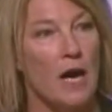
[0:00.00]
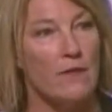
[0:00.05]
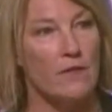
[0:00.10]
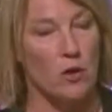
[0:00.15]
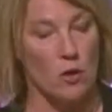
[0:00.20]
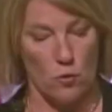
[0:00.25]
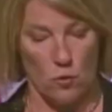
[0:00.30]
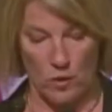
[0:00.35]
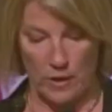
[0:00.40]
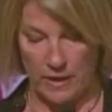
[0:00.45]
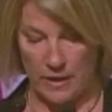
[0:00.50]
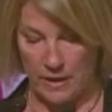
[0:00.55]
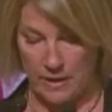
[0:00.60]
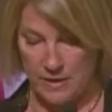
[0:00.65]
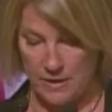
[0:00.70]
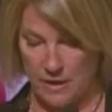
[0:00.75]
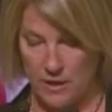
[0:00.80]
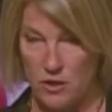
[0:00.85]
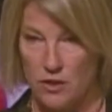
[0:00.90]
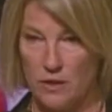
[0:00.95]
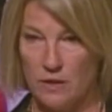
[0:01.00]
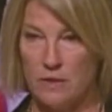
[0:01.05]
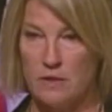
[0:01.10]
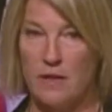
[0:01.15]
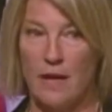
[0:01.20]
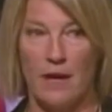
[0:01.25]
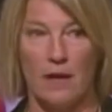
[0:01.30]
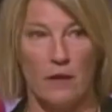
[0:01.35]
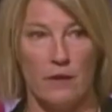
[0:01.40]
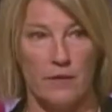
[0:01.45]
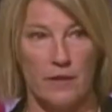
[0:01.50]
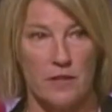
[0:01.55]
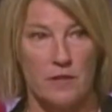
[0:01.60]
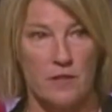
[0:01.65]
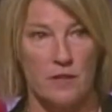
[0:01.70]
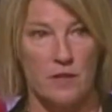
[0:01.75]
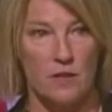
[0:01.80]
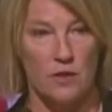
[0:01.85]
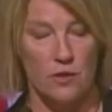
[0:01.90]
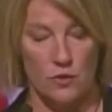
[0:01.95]
of our organizations and our
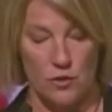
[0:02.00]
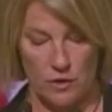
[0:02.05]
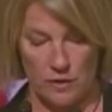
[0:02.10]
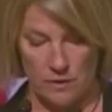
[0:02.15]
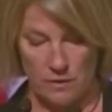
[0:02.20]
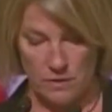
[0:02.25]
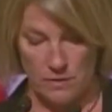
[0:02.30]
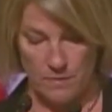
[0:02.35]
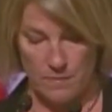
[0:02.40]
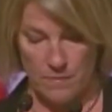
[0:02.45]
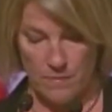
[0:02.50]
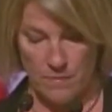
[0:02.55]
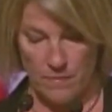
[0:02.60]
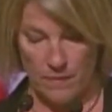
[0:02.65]
institutions.